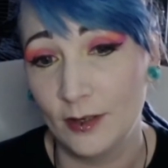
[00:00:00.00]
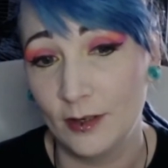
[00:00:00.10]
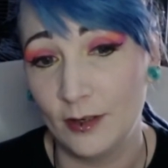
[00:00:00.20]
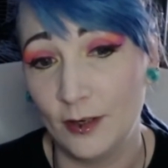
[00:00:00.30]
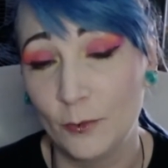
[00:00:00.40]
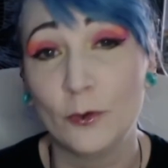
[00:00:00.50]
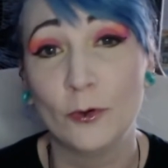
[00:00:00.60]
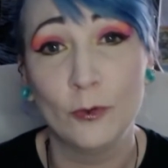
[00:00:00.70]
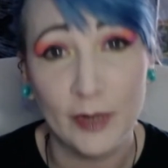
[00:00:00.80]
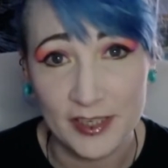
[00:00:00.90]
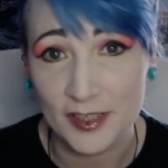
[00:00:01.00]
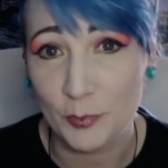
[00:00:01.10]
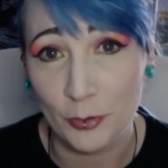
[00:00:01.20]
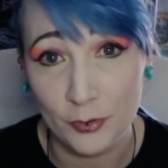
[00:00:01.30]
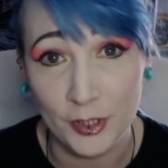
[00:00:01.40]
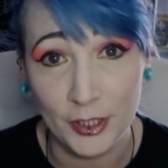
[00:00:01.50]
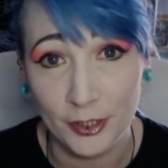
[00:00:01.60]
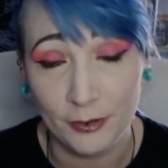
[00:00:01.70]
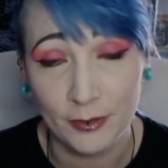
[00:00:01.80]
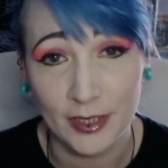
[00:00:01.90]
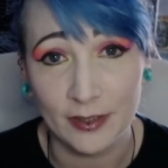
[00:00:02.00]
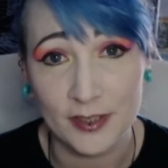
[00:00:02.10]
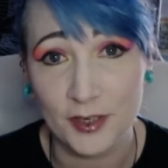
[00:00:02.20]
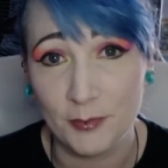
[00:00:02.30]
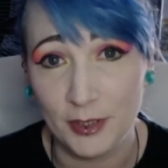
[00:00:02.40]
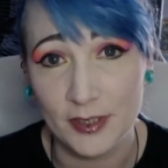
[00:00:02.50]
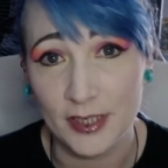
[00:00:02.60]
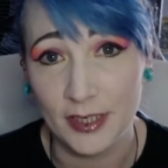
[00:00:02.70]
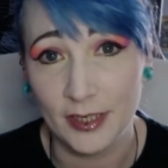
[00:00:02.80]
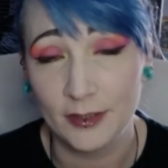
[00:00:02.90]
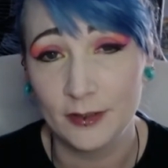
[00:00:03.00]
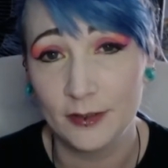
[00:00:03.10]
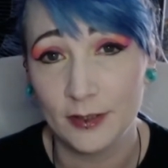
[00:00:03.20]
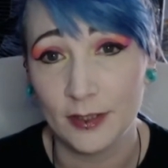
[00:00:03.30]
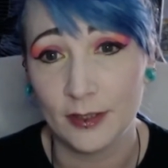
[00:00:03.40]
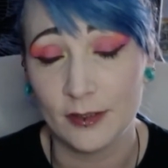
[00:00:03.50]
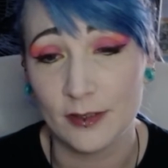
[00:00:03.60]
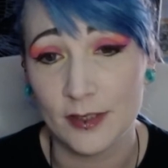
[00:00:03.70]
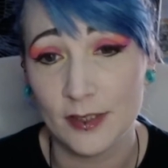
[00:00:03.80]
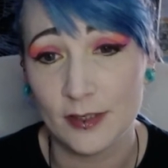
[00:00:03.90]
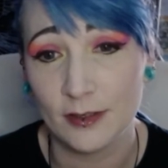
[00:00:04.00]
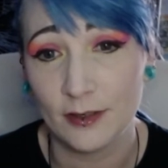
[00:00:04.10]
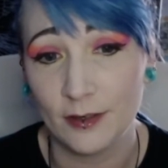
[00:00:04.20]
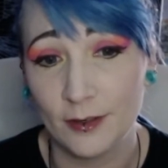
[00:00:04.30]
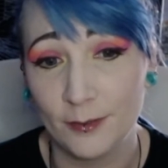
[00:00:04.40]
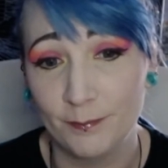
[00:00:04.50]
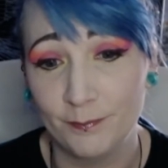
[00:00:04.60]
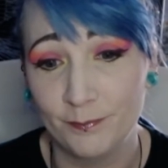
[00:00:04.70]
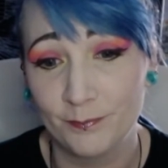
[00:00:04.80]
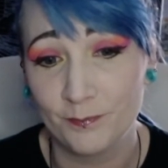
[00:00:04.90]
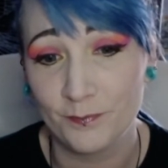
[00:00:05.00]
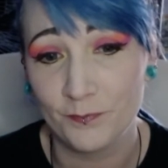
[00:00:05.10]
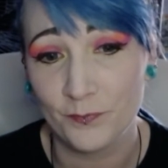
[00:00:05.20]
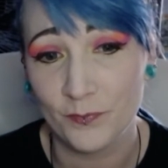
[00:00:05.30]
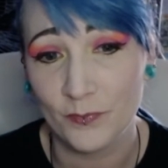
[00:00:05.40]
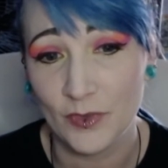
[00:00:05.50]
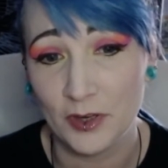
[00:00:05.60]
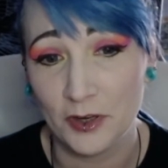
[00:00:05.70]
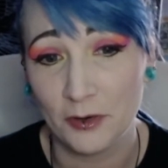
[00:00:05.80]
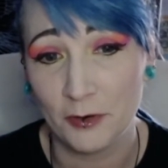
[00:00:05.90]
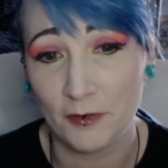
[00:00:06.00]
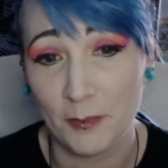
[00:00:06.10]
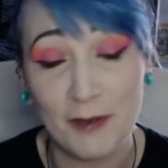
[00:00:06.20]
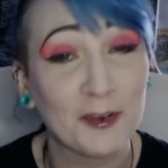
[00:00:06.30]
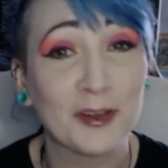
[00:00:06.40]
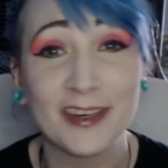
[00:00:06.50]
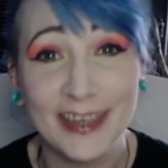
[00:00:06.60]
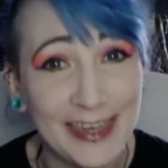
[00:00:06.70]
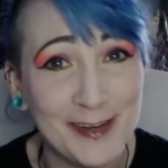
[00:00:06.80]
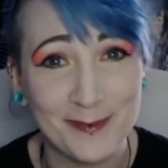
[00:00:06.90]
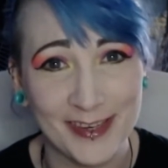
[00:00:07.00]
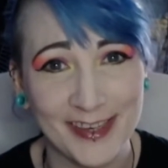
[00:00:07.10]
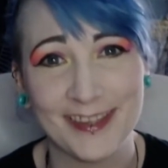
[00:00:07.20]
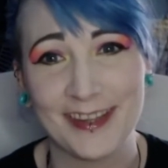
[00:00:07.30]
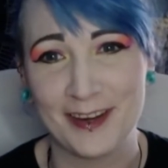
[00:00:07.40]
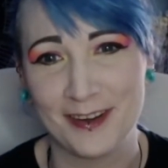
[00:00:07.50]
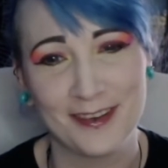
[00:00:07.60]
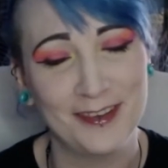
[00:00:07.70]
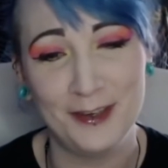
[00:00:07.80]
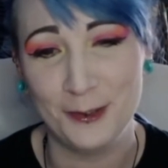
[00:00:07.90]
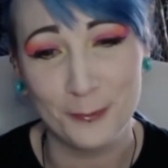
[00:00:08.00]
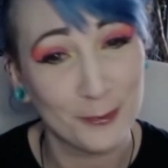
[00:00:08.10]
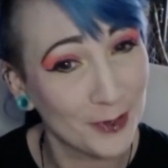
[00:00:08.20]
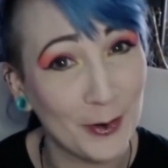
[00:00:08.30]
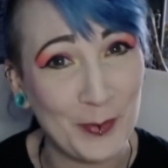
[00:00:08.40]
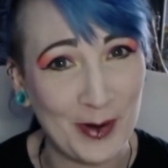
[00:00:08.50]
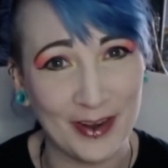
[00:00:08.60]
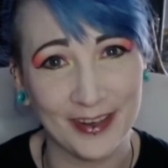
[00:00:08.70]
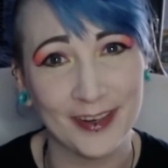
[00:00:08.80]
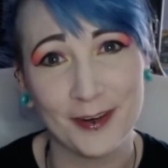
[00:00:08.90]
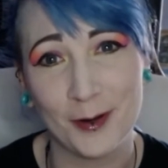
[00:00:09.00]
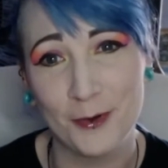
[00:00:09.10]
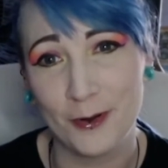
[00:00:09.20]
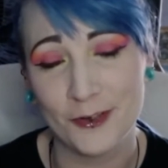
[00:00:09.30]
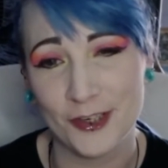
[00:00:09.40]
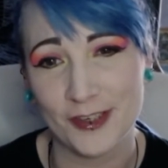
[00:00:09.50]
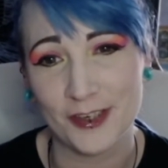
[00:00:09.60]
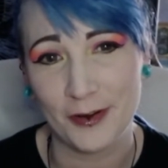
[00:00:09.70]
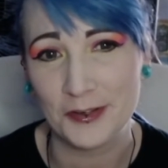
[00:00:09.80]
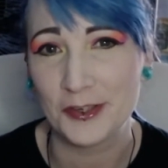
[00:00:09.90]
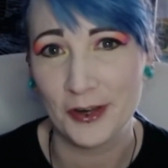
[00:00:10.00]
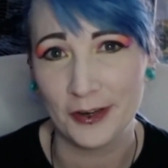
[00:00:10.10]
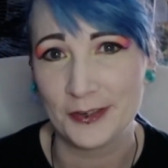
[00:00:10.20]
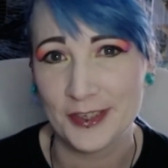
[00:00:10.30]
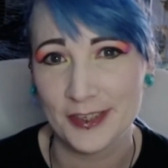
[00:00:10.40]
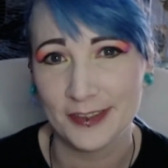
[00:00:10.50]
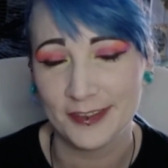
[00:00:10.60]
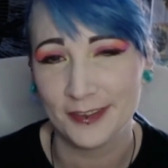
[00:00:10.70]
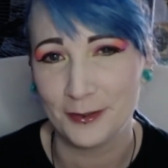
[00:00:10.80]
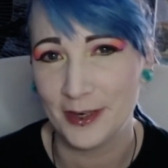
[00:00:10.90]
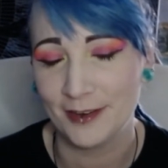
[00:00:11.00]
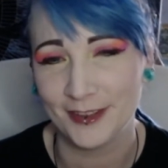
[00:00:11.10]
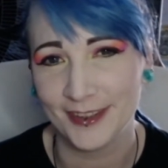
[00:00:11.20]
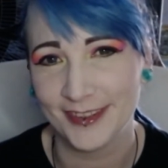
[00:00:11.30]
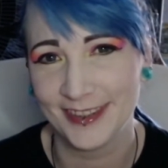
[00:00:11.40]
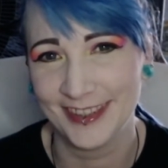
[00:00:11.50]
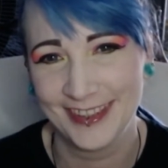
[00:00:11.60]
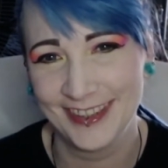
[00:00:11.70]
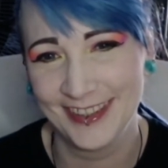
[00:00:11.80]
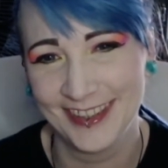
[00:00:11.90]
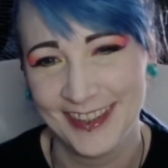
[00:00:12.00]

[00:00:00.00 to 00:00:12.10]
I will always support you and this community, and um, you know, if I'm ever going to leave it, then you will know about it. I'm not just going to ghost. Not ever.